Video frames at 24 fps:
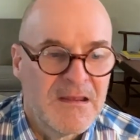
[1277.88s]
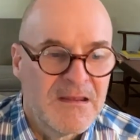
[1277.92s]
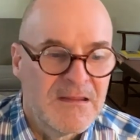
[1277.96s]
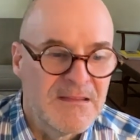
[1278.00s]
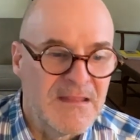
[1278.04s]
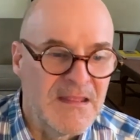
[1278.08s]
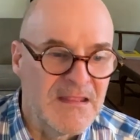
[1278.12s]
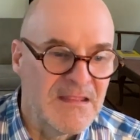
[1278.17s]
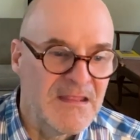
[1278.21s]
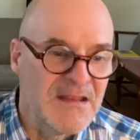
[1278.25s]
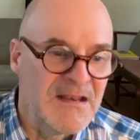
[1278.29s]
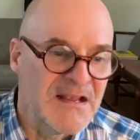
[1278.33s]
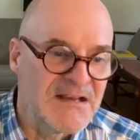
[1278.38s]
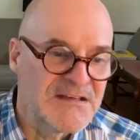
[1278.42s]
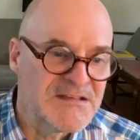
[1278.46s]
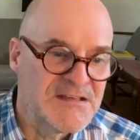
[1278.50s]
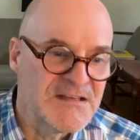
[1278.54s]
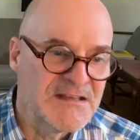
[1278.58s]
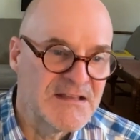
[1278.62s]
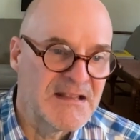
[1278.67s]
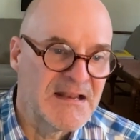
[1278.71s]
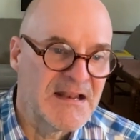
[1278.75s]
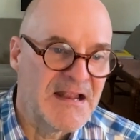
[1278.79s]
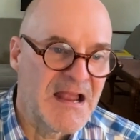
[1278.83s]
Then the next
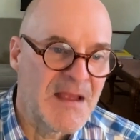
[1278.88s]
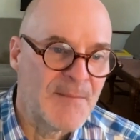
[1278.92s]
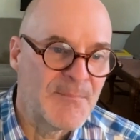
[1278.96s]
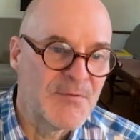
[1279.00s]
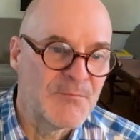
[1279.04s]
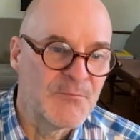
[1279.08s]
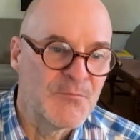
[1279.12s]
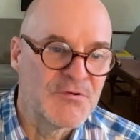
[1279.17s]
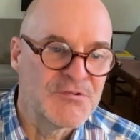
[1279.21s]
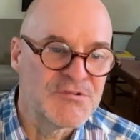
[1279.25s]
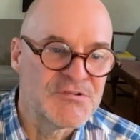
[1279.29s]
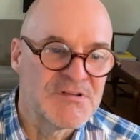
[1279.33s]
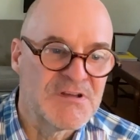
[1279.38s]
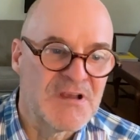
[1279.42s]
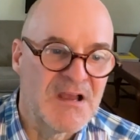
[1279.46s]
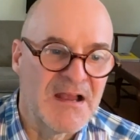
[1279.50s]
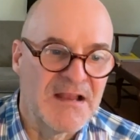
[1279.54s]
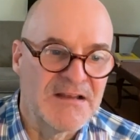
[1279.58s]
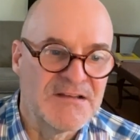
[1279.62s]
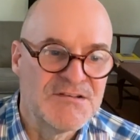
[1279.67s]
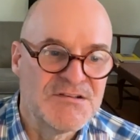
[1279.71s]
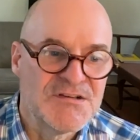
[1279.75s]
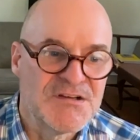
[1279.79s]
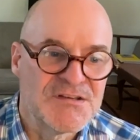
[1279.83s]
thing that happened was
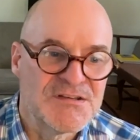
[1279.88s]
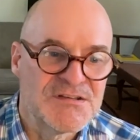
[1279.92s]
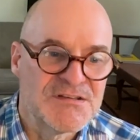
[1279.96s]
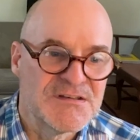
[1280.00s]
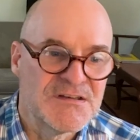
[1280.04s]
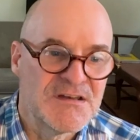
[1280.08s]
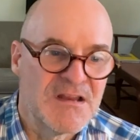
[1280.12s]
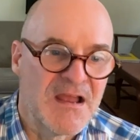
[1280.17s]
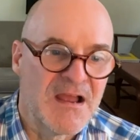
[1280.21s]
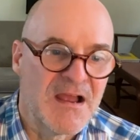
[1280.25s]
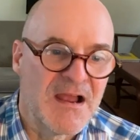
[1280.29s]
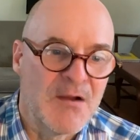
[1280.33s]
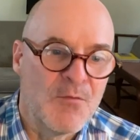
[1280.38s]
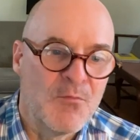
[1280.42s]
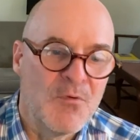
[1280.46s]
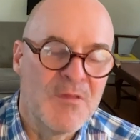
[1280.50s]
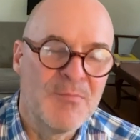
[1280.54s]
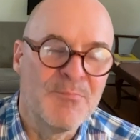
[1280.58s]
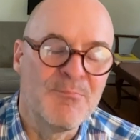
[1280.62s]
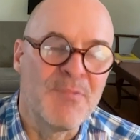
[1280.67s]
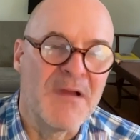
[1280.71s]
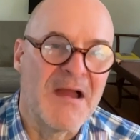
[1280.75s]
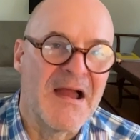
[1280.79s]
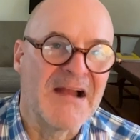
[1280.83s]
I
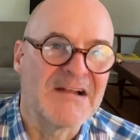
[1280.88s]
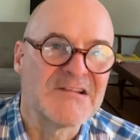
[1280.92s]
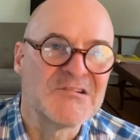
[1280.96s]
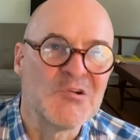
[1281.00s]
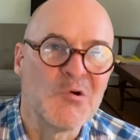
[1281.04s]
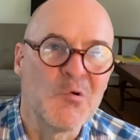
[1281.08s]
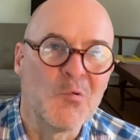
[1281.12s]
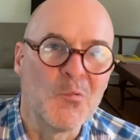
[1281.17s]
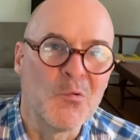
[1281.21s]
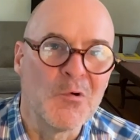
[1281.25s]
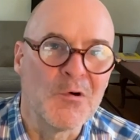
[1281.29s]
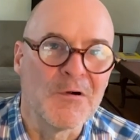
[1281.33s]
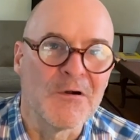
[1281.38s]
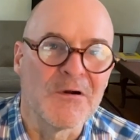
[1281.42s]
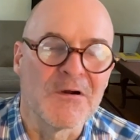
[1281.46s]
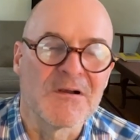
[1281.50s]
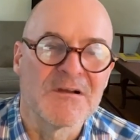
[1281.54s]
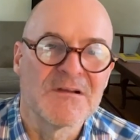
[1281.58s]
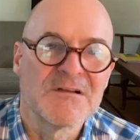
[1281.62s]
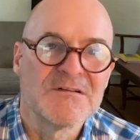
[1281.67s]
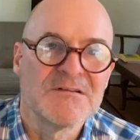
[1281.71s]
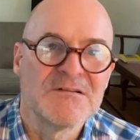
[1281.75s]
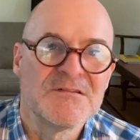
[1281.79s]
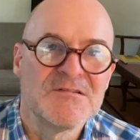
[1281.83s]
went back to
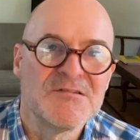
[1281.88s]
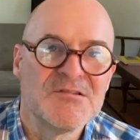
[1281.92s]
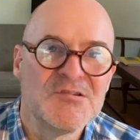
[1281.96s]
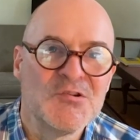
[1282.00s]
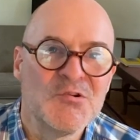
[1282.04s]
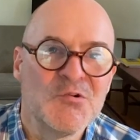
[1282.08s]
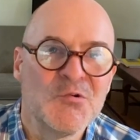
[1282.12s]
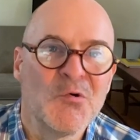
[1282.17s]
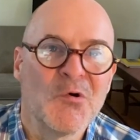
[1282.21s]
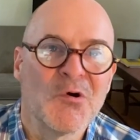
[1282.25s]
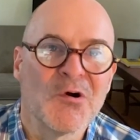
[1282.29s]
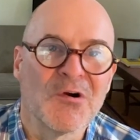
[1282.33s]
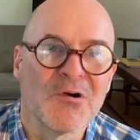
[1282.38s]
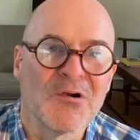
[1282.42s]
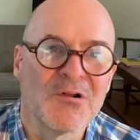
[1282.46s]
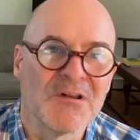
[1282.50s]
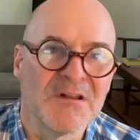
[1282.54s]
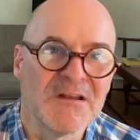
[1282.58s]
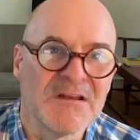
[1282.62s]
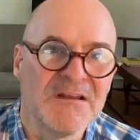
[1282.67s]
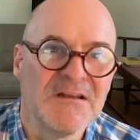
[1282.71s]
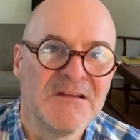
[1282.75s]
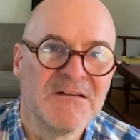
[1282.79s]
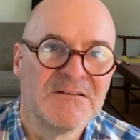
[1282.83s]
work too
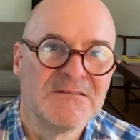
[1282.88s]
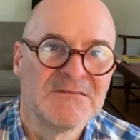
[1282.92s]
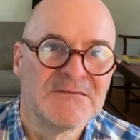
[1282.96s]
early,